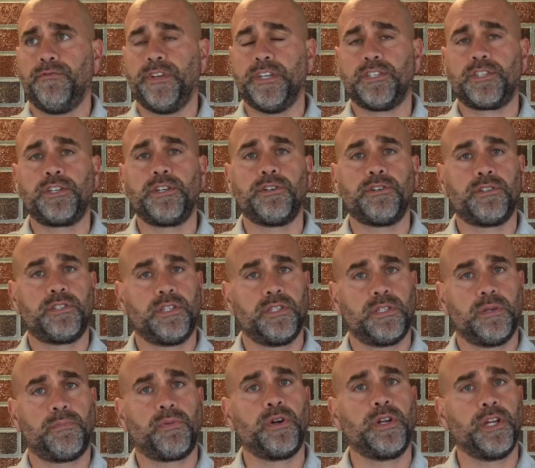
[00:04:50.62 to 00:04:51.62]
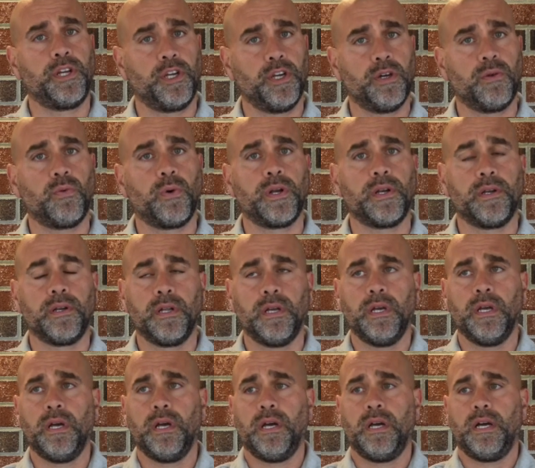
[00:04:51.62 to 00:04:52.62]
Fiskars is a pretty good one.
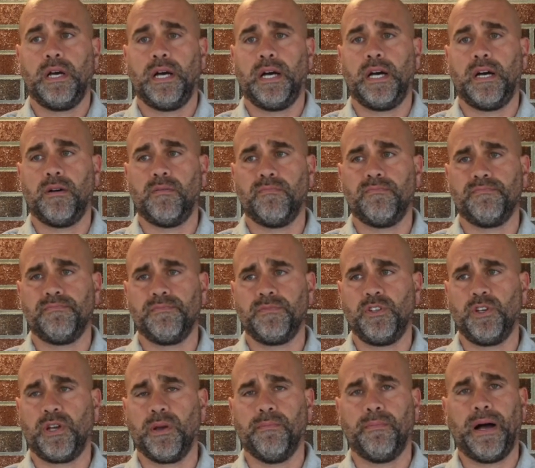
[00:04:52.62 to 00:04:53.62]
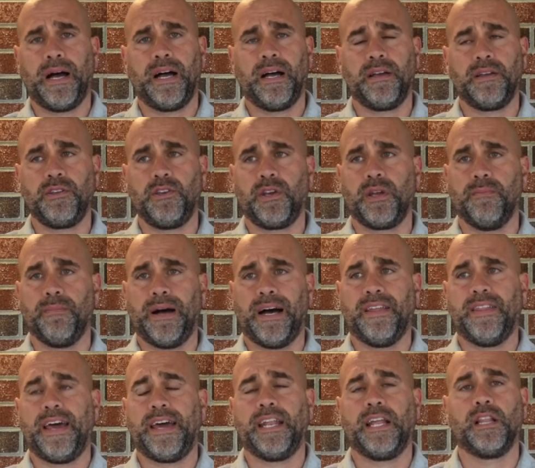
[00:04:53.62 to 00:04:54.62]
You can buy
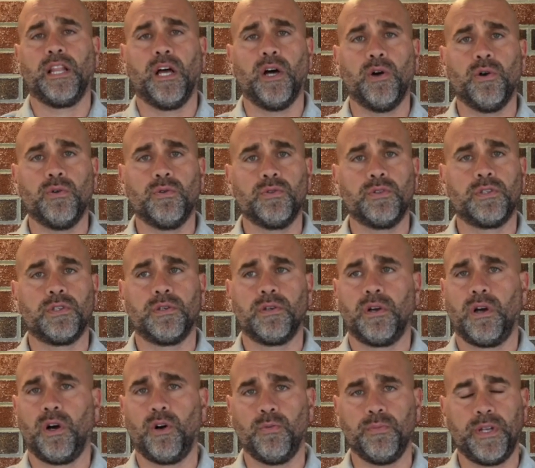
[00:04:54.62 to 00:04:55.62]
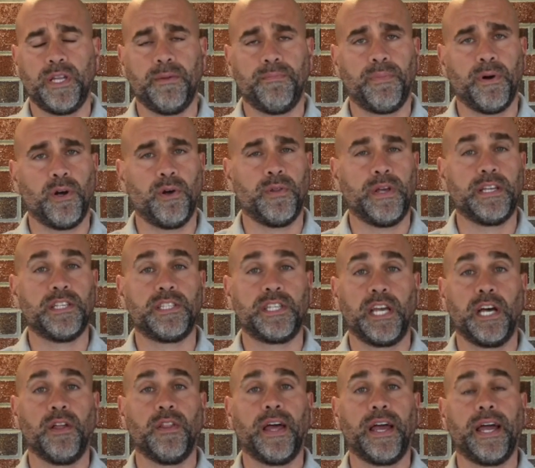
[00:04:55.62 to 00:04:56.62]
that at Lowe's, Home Depot. They
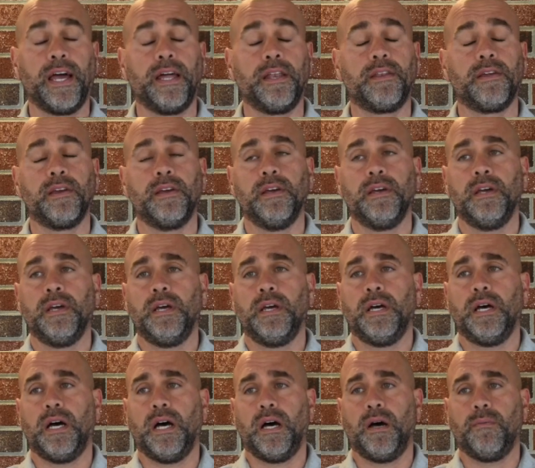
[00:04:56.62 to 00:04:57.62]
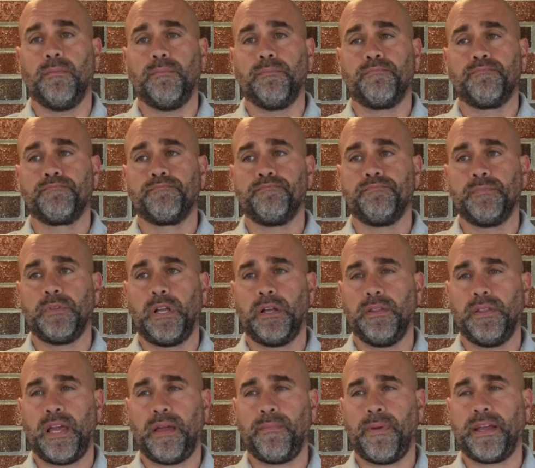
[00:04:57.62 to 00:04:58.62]
sell that.
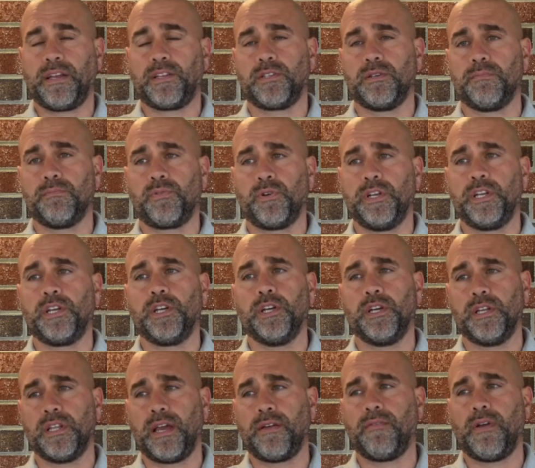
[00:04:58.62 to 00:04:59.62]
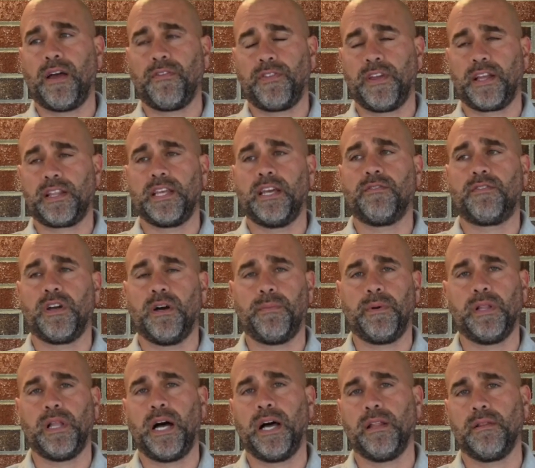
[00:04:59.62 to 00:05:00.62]
They make some pretty good. I think they've come
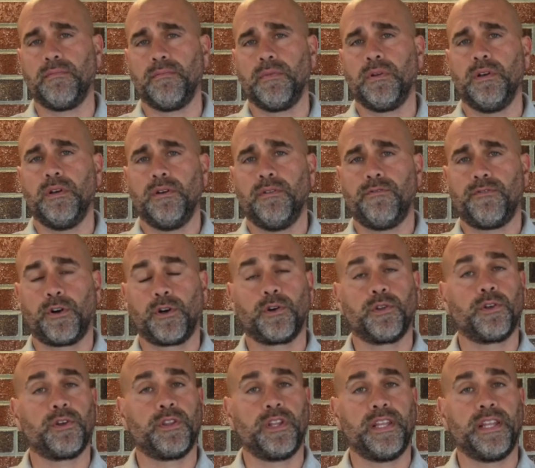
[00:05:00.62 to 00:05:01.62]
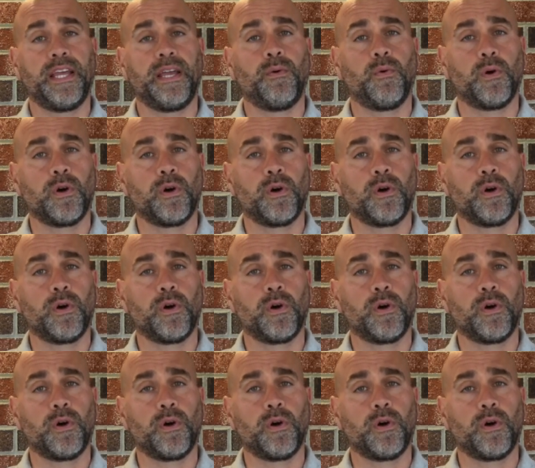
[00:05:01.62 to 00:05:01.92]
a lot further than they